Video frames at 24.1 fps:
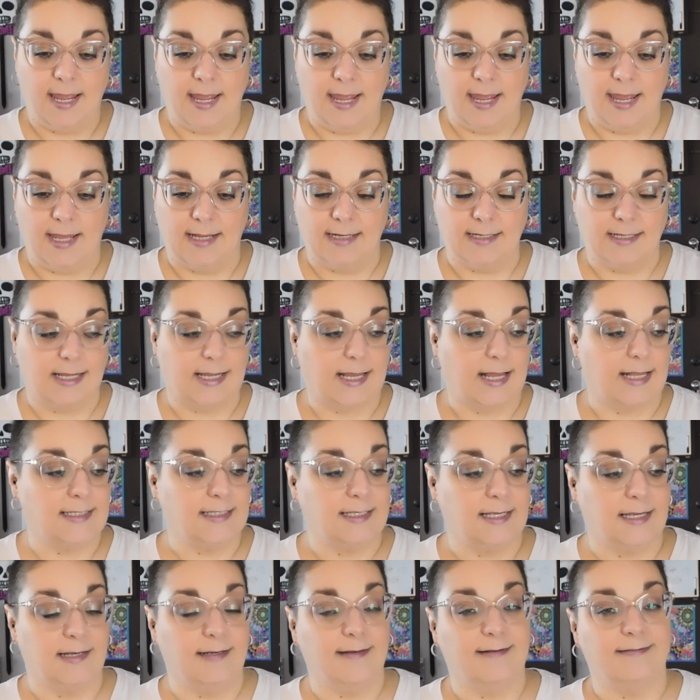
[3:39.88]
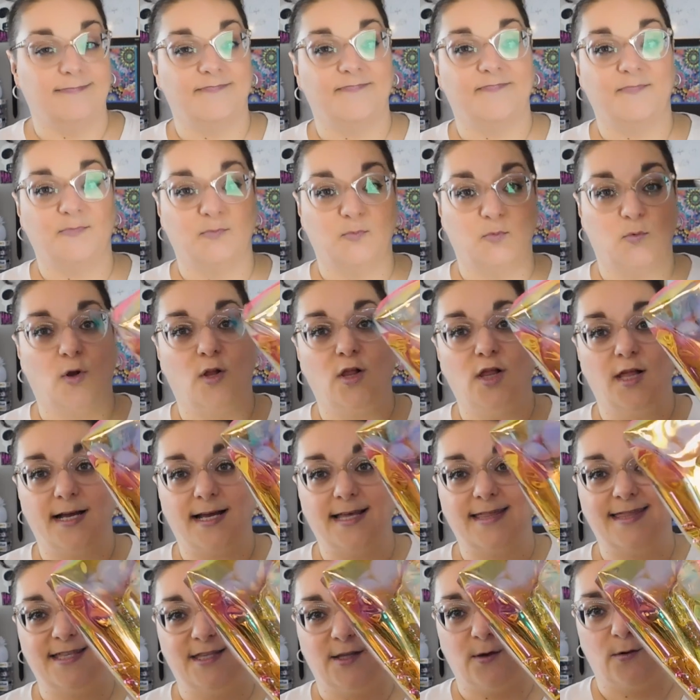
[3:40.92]
and like I said, we'll look
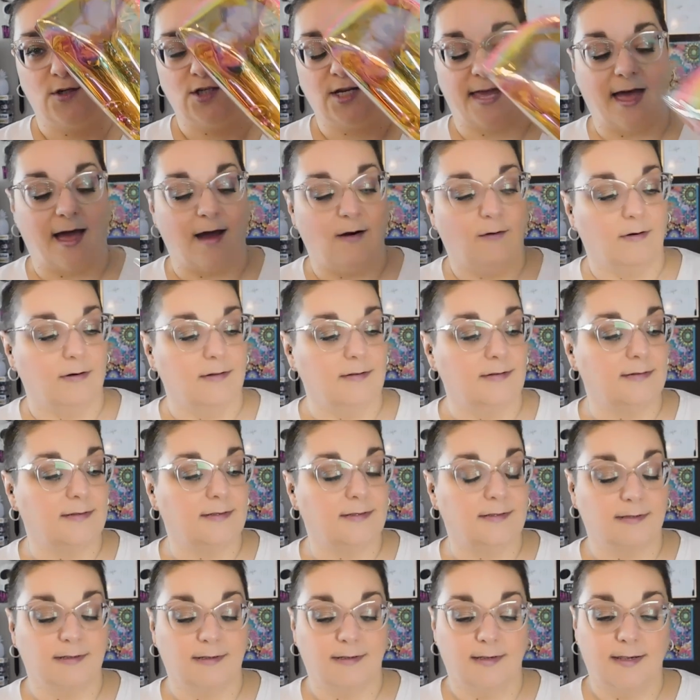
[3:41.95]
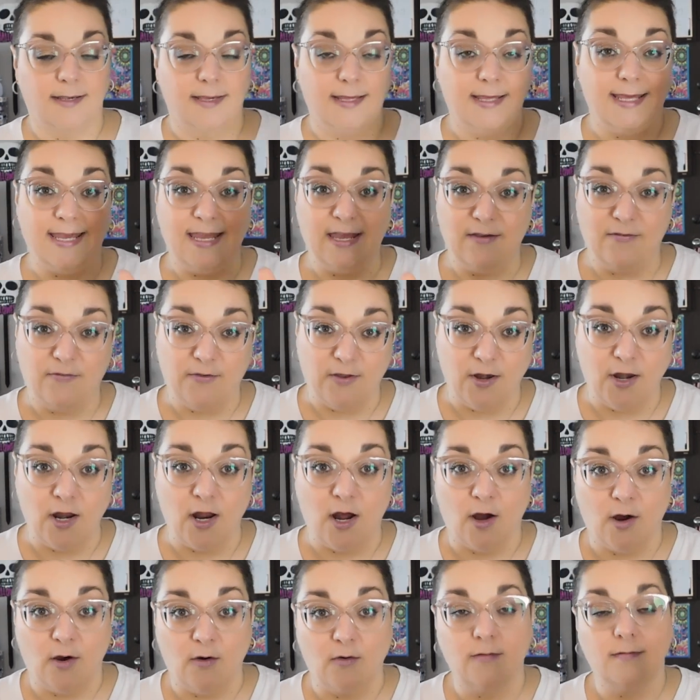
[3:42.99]
at the Doja Cat ones. If you
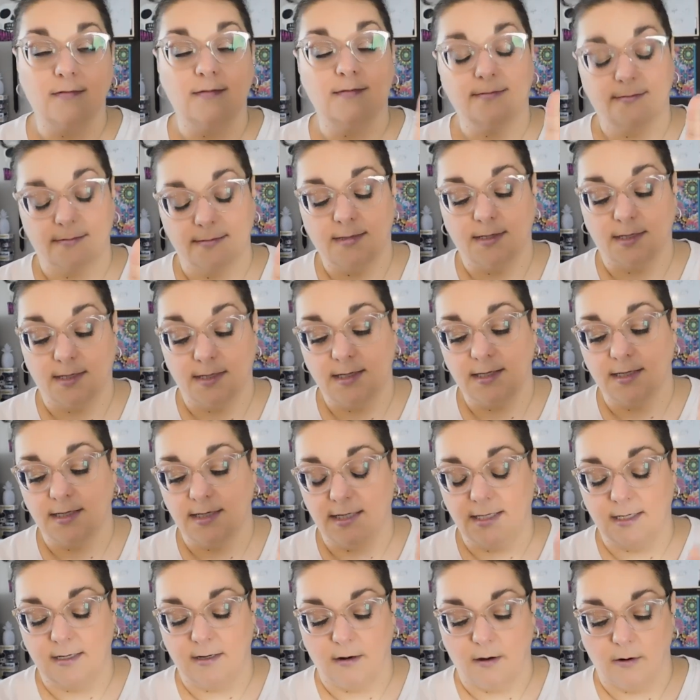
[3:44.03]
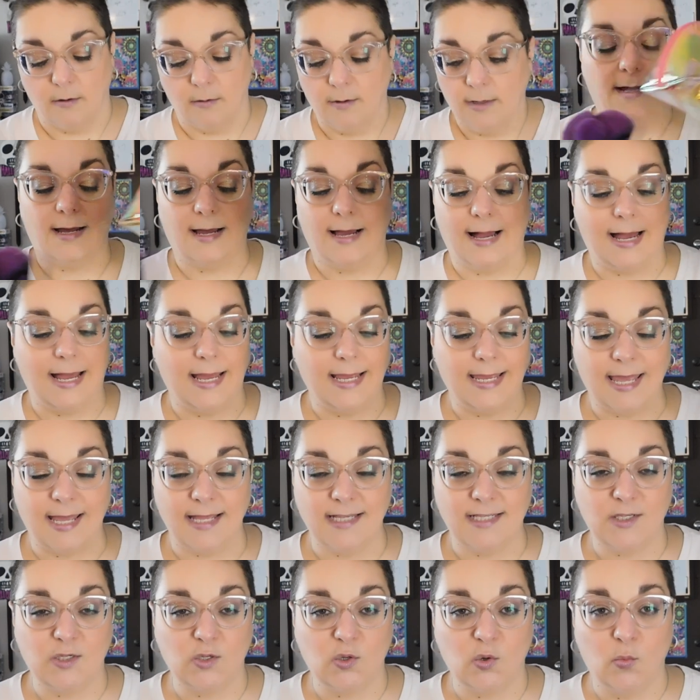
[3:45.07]
know, you know. I
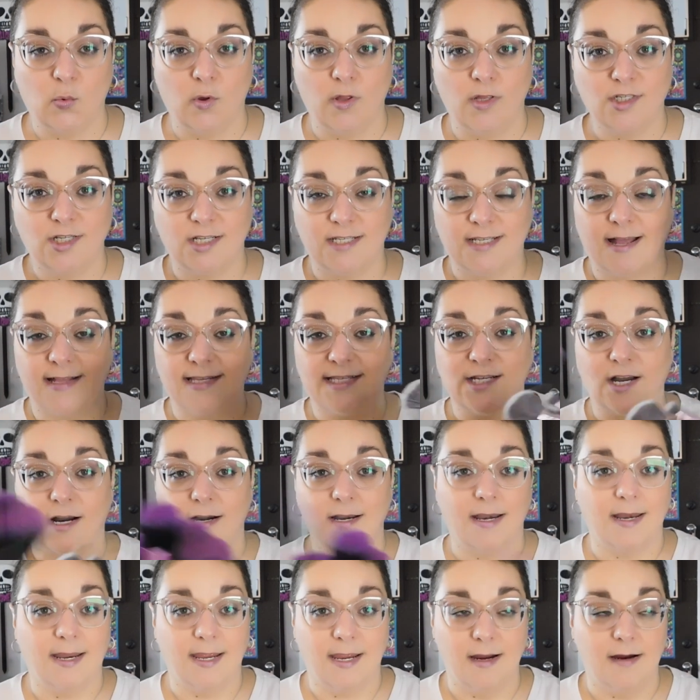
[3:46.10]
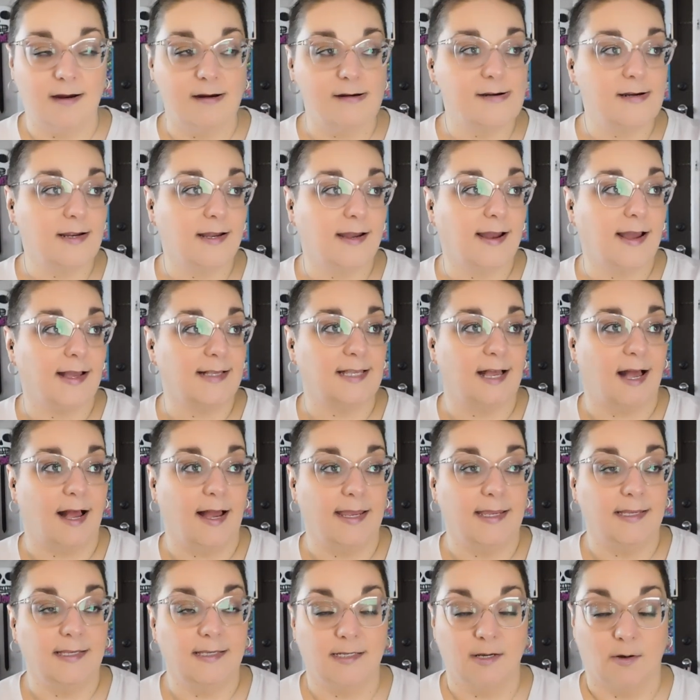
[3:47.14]
guess we'll just get started here, because
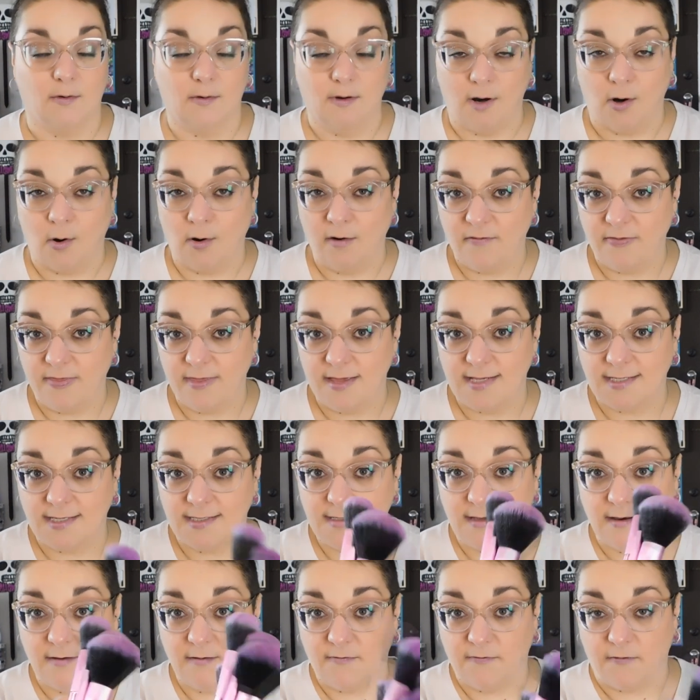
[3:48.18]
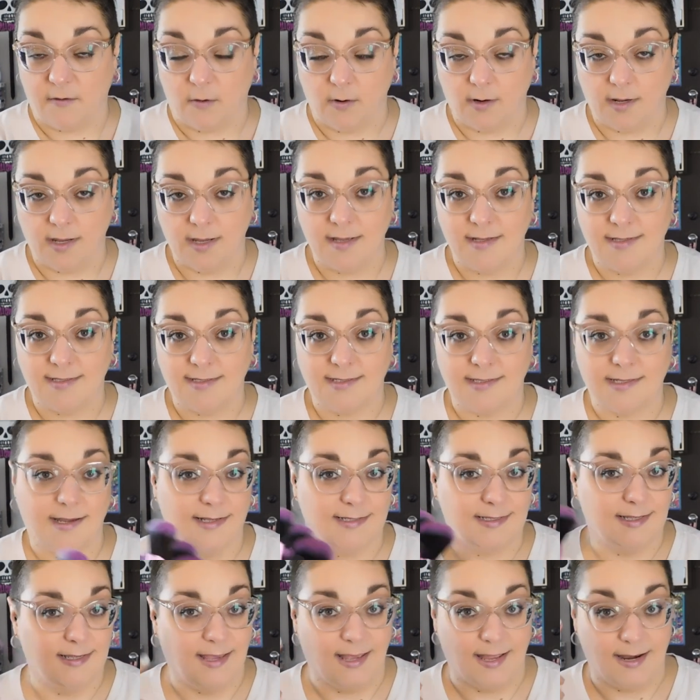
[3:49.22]
I don't know if this is in focus,
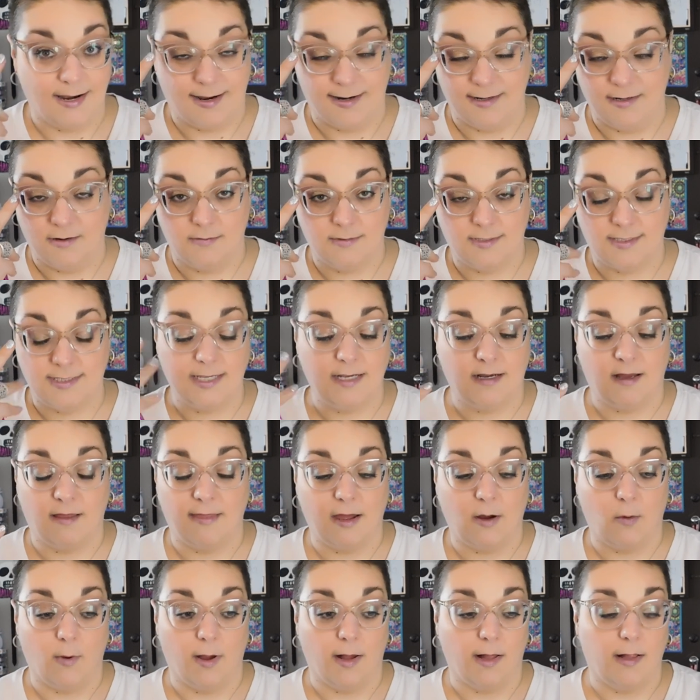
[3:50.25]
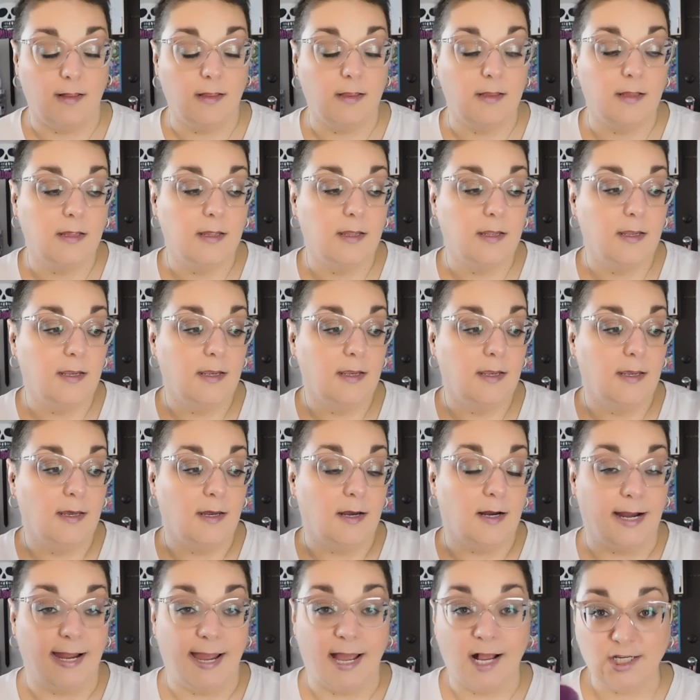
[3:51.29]
because again, I don't see all that well.
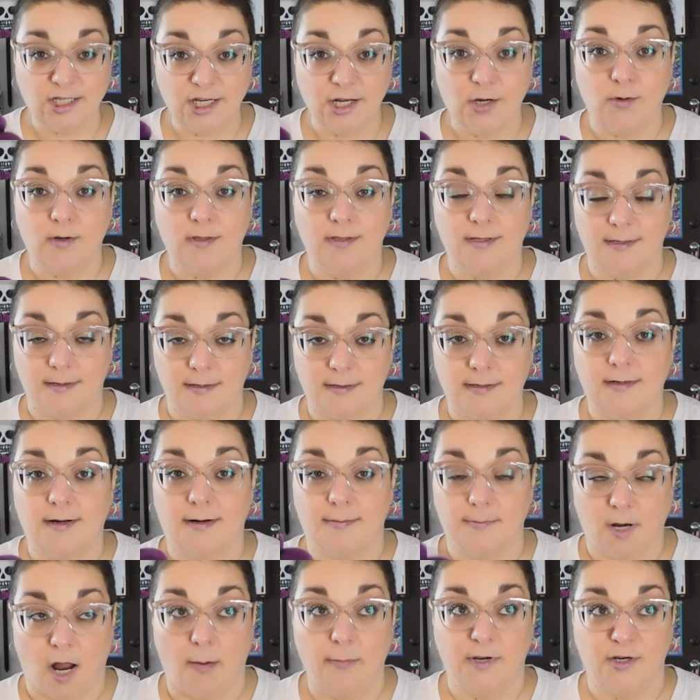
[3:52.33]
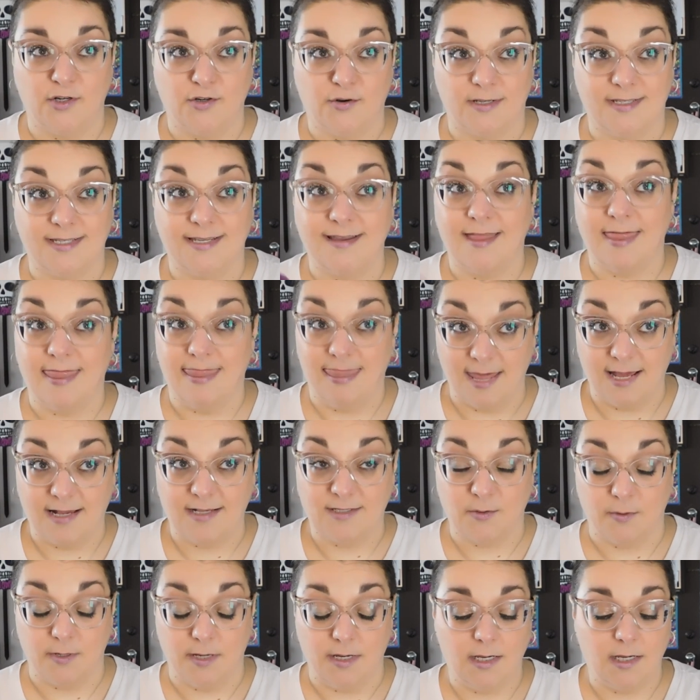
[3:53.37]
I actually go to the optometrist next
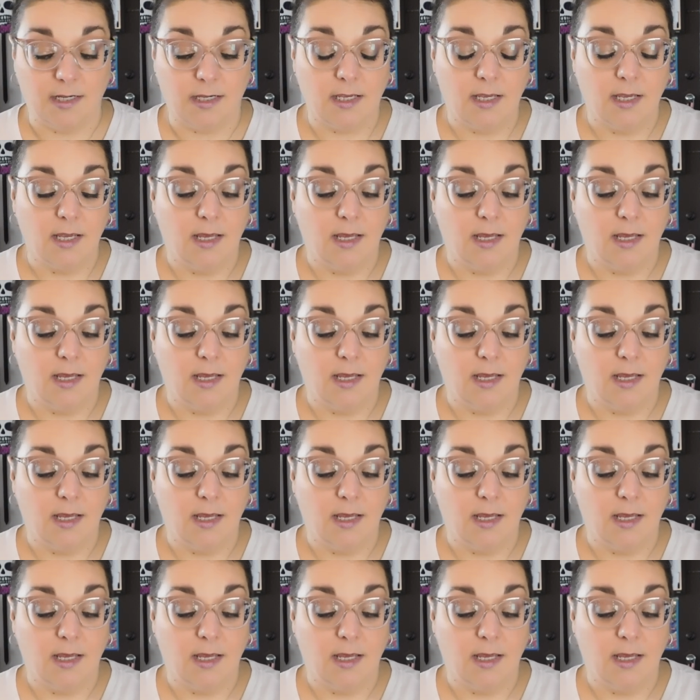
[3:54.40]
week,